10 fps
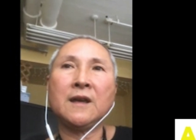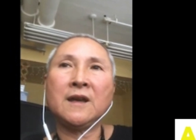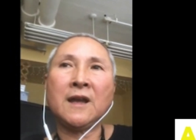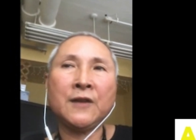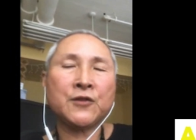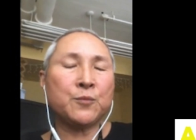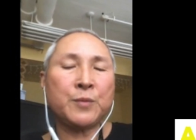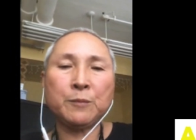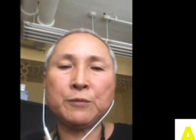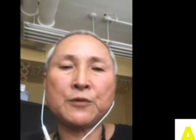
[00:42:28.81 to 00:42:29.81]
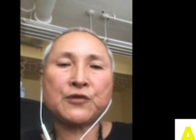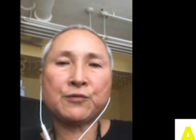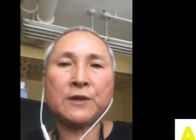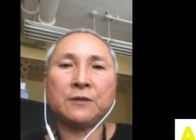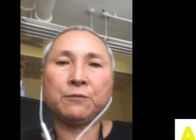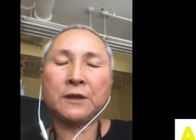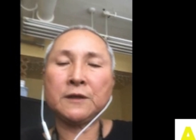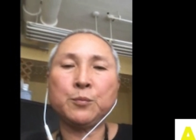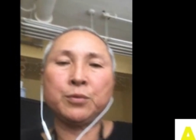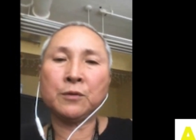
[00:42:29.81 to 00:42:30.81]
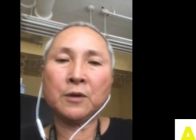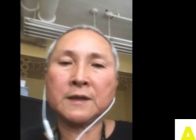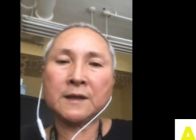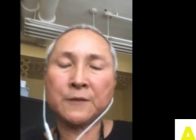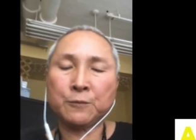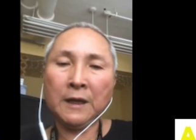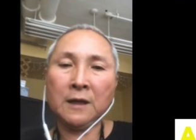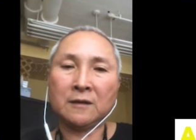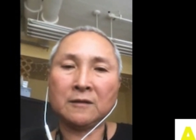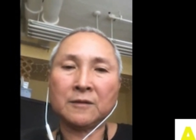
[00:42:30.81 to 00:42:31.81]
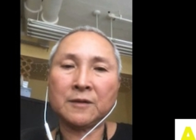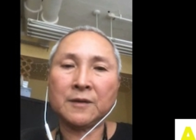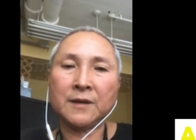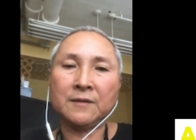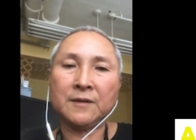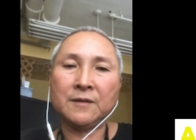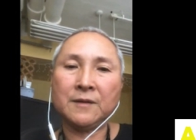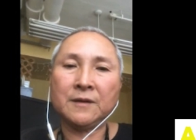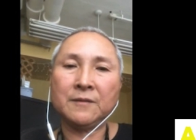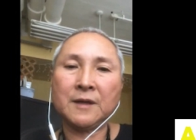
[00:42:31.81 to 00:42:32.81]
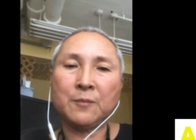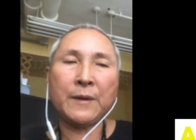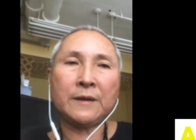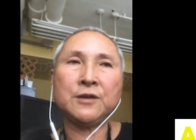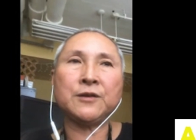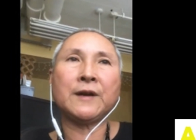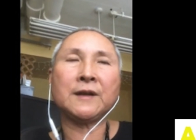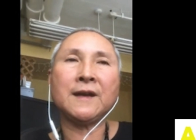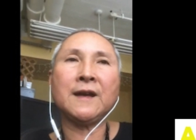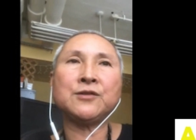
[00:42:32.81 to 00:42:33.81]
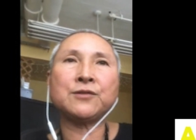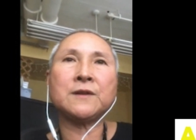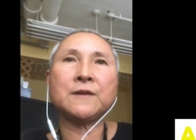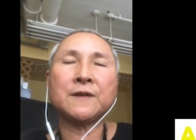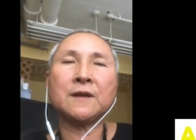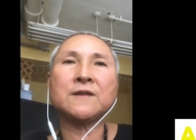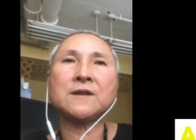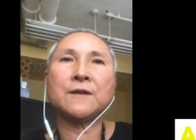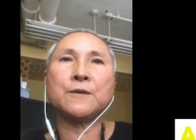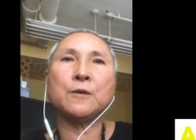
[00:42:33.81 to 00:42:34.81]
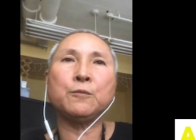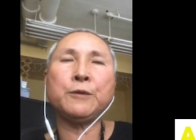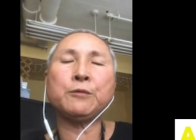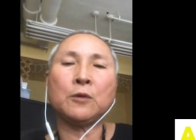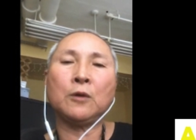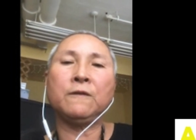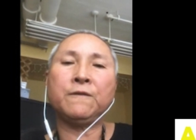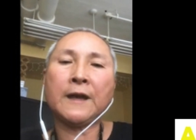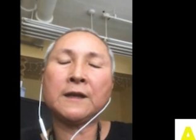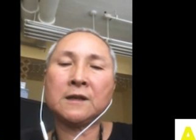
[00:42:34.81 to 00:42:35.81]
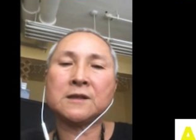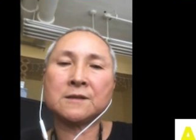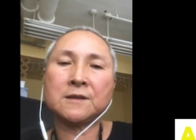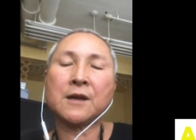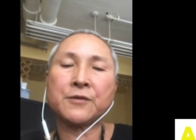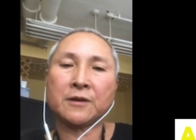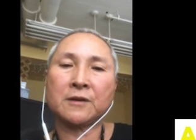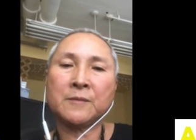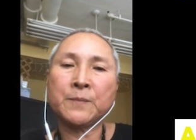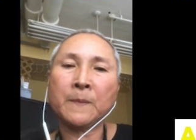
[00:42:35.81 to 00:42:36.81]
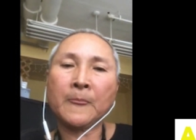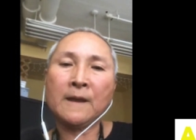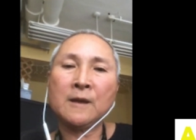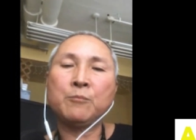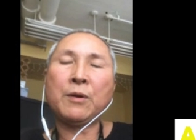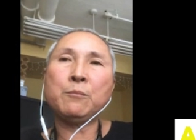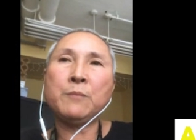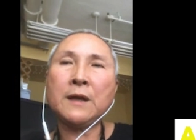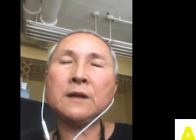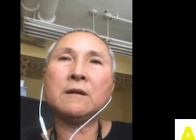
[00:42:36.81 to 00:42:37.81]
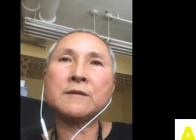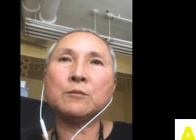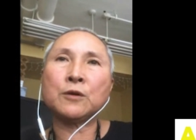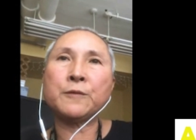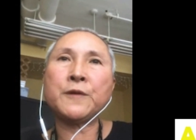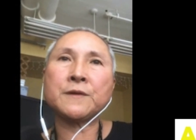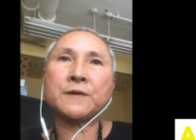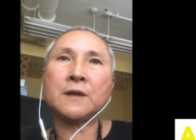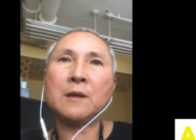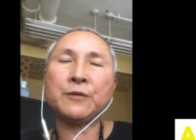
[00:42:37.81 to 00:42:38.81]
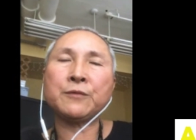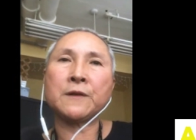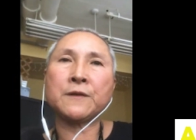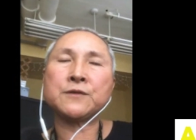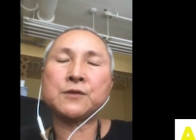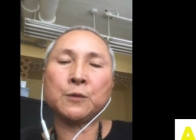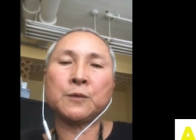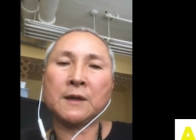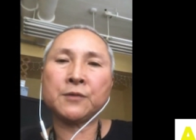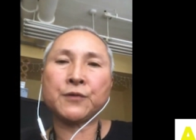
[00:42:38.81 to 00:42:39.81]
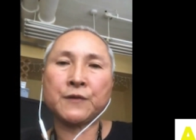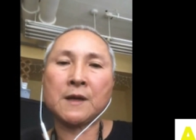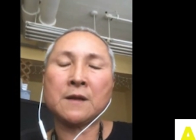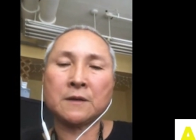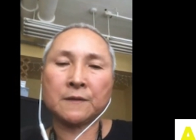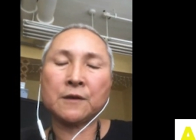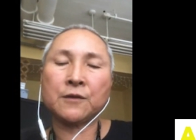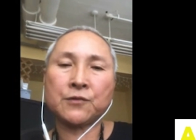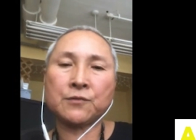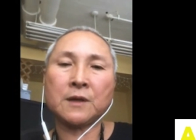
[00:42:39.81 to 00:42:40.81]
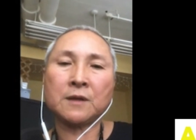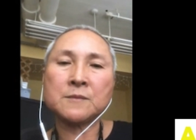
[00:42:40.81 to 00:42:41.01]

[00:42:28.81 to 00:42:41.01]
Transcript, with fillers: Asian people were treated really poorly as well. And, you know, again, during the 60s, we were all fighting together. But many of the more recent immigrants don't understand this history.